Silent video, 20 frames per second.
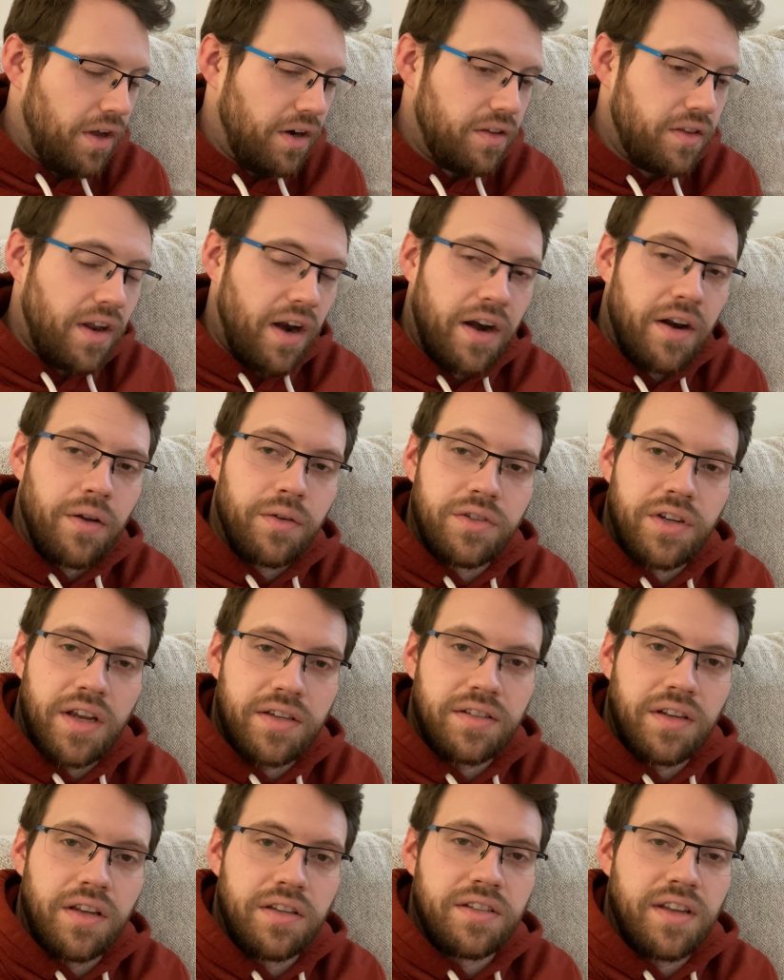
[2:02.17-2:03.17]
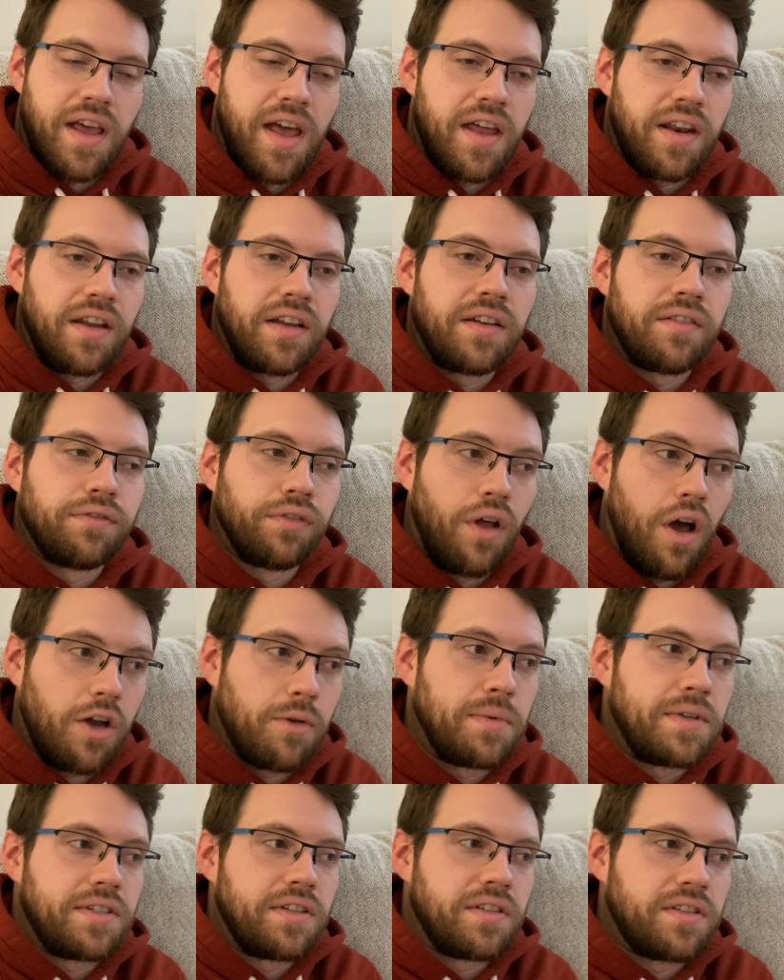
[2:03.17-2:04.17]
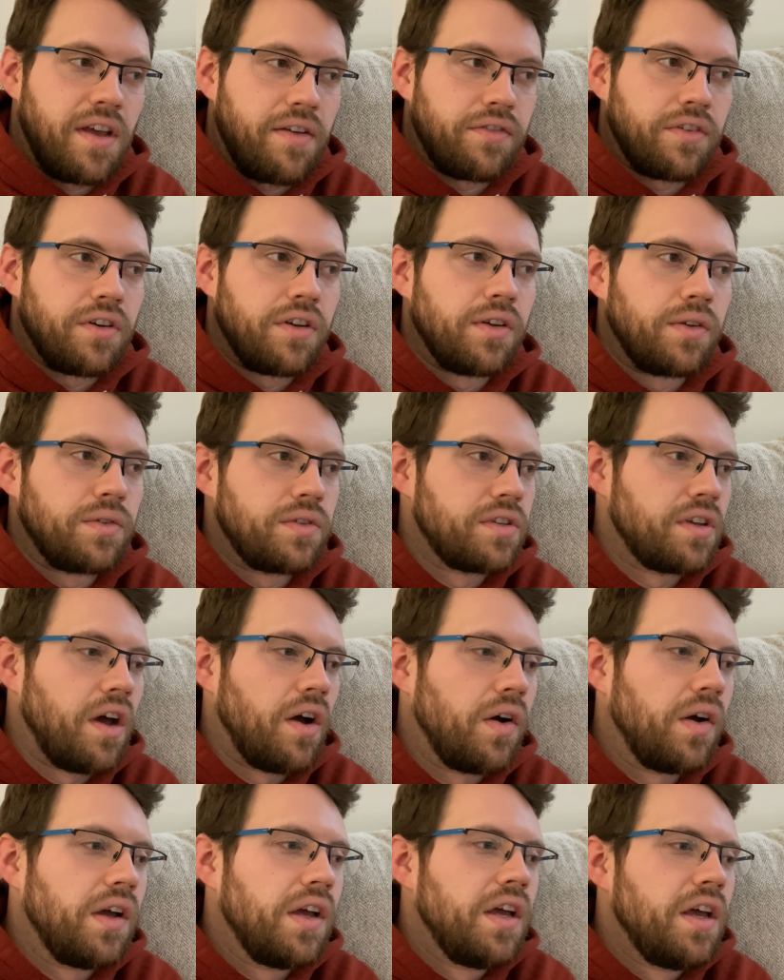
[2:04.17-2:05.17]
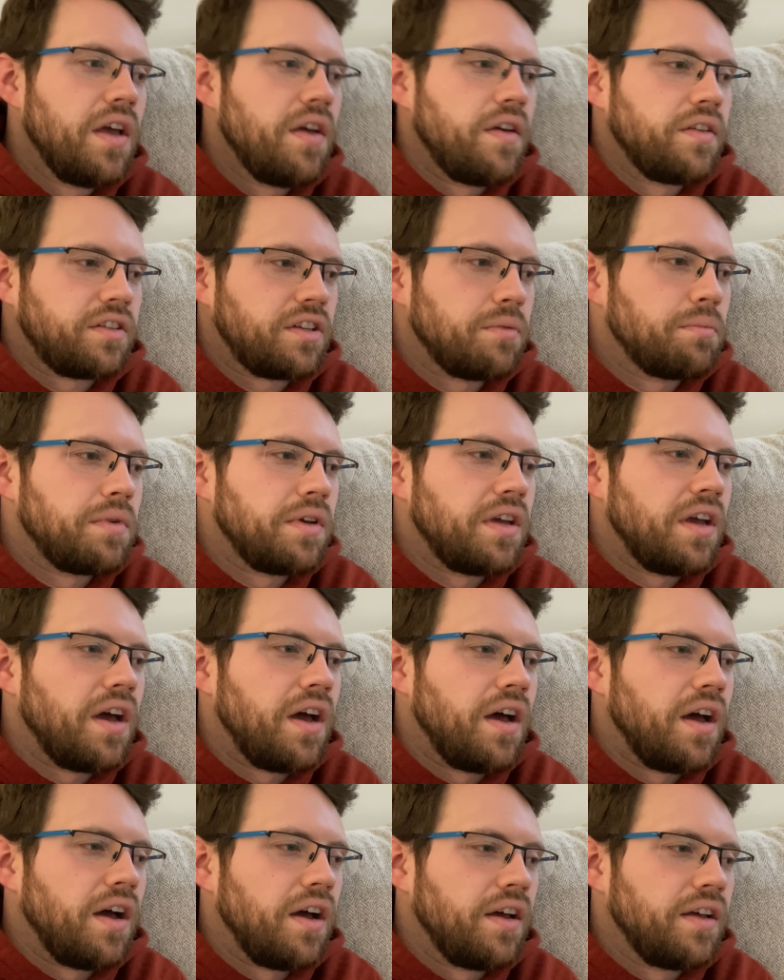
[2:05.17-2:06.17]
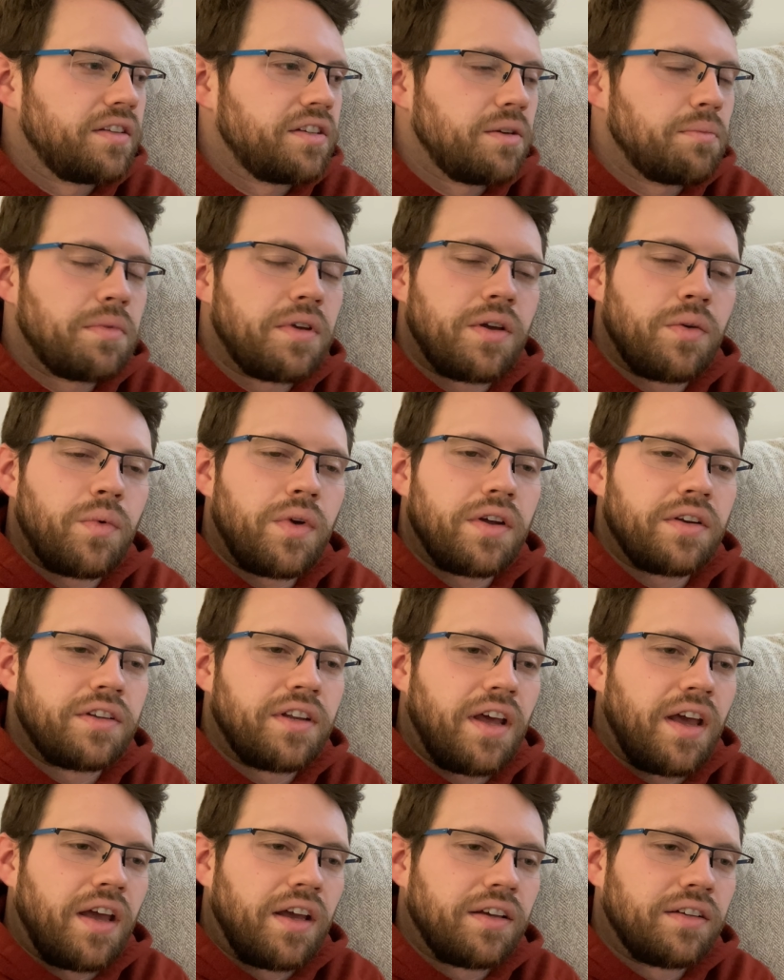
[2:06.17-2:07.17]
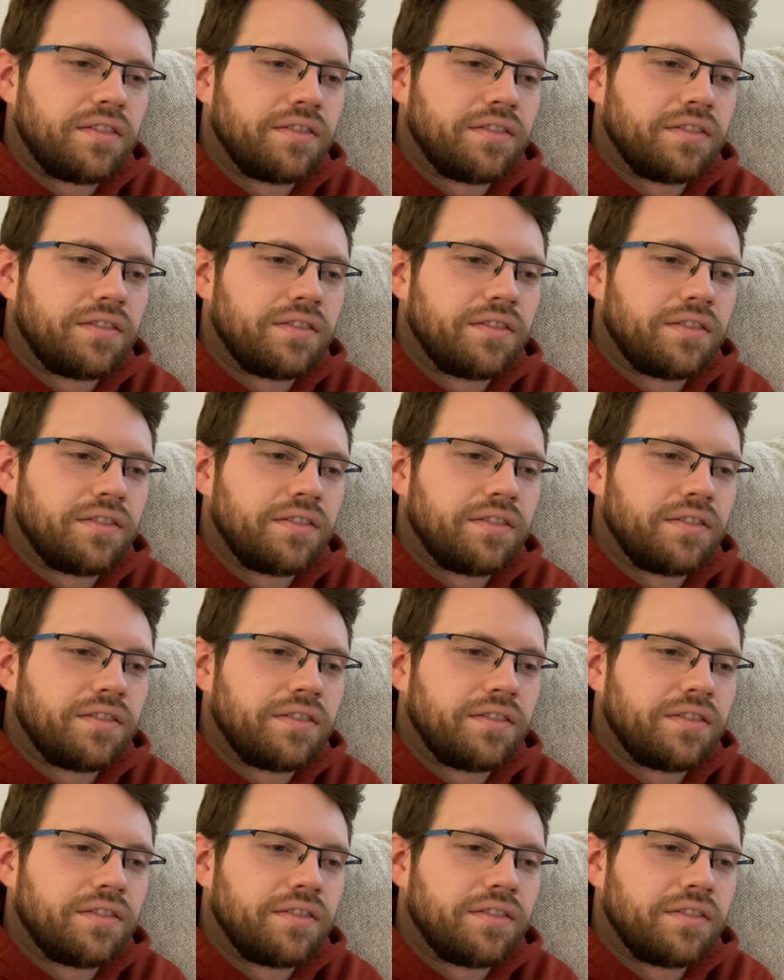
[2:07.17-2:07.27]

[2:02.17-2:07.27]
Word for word: And then I know Jess needs to edit Vlogmas this afternoon, so it's gonna be a uh, it's gonna be a weird day.